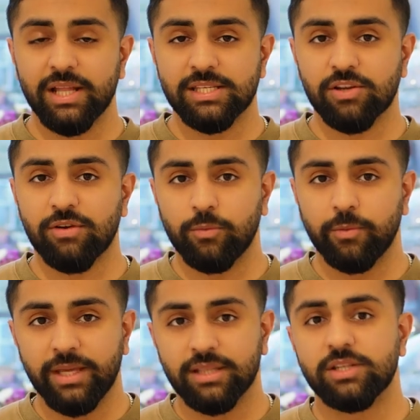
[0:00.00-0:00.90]
My Instagram
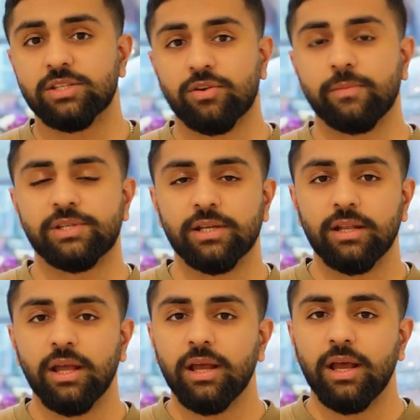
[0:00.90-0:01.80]
will be in the
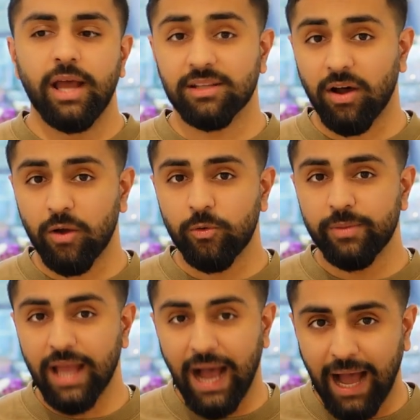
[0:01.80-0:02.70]
description, and I will
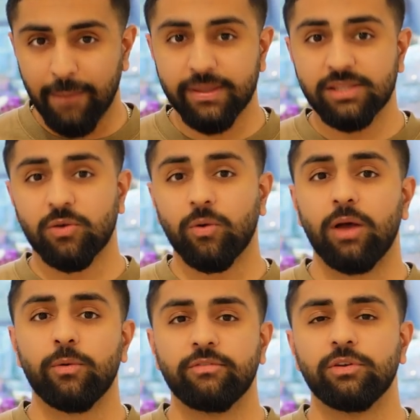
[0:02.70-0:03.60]
be happy to
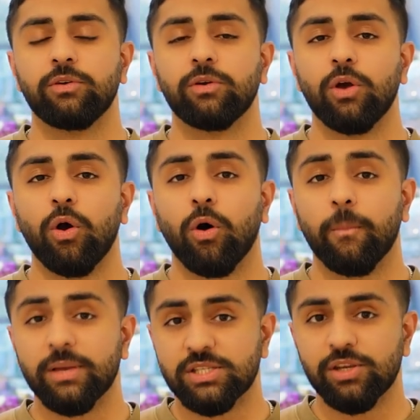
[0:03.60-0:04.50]
work with you
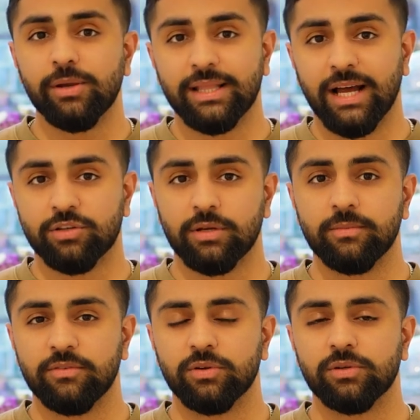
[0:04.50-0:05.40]
on pursuing that
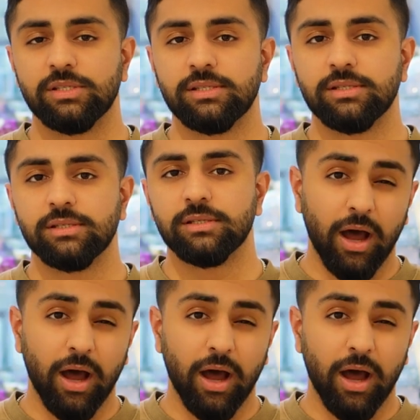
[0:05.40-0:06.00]
dream of yours.